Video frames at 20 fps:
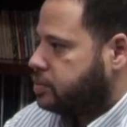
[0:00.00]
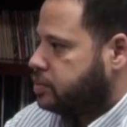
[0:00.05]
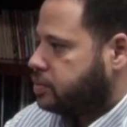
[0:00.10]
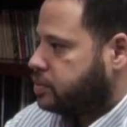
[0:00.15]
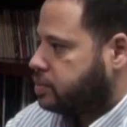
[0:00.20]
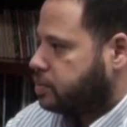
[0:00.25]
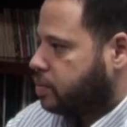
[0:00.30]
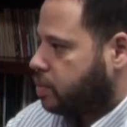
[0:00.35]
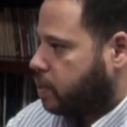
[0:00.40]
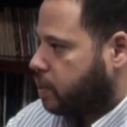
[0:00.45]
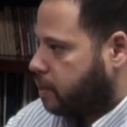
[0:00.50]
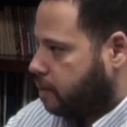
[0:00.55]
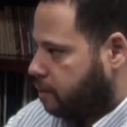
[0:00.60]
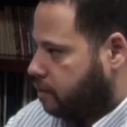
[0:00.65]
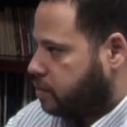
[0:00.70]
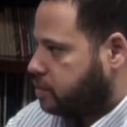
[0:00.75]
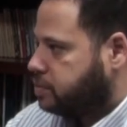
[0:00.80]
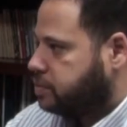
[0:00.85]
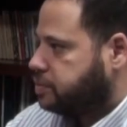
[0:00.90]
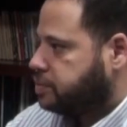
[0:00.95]

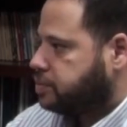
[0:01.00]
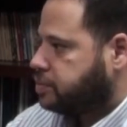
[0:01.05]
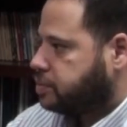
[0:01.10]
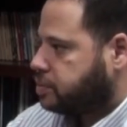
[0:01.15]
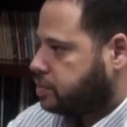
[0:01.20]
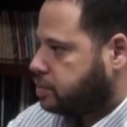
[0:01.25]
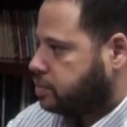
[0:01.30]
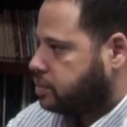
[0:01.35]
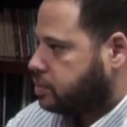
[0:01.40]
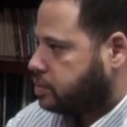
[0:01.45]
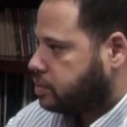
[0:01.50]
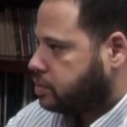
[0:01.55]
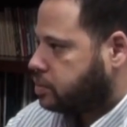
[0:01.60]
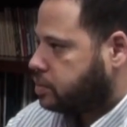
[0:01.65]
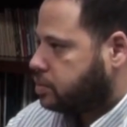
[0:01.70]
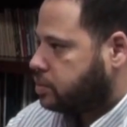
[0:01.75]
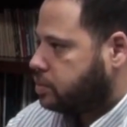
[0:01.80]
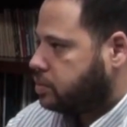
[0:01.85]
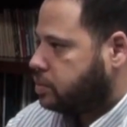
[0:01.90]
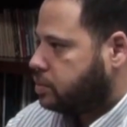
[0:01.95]

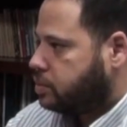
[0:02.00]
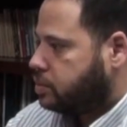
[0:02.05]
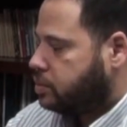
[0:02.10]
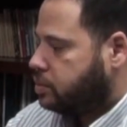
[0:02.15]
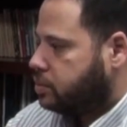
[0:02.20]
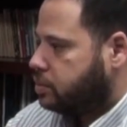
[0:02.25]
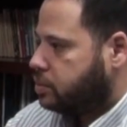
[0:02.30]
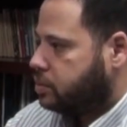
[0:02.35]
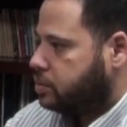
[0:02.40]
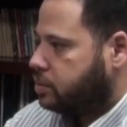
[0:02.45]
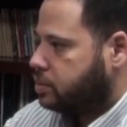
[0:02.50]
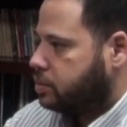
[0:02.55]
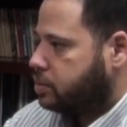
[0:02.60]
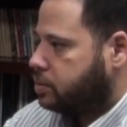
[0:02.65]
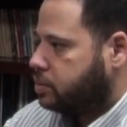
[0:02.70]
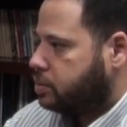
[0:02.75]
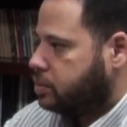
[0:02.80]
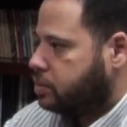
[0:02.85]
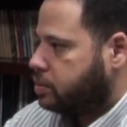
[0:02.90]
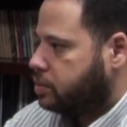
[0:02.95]

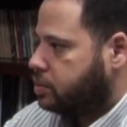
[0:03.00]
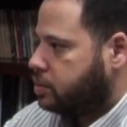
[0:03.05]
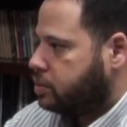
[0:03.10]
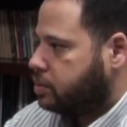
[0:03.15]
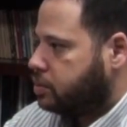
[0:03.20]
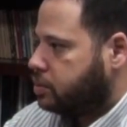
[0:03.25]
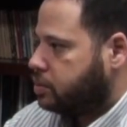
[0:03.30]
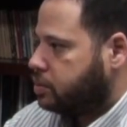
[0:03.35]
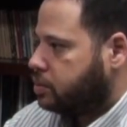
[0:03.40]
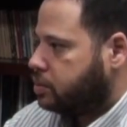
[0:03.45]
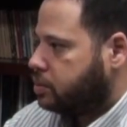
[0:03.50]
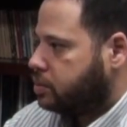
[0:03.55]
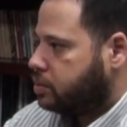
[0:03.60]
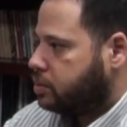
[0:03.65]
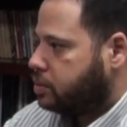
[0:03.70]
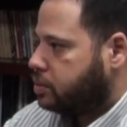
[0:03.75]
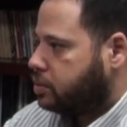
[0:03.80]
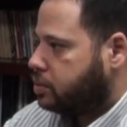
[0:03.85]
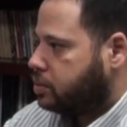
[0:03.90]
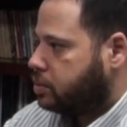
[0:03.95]

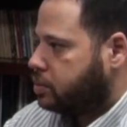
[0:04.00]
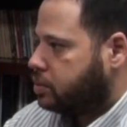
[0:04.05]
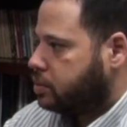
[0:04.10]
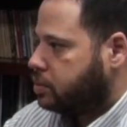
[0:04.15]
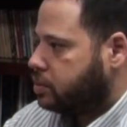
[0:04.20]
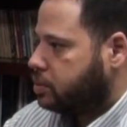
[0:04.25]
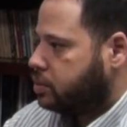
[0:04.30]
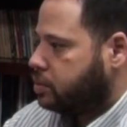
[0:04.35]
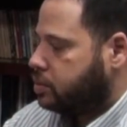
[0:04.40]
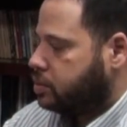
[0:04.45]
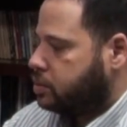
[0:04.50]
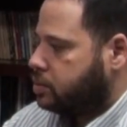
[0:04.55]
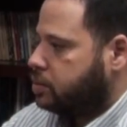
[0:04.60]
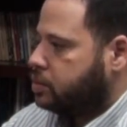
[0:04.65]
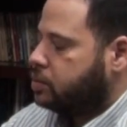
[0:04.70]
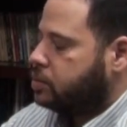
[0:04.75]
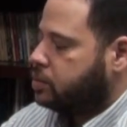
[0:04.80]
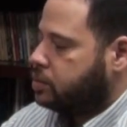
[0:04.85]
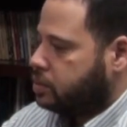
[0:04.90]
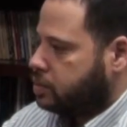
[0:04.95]

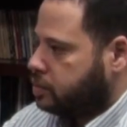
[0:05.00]
No words are spoken by the person on screen.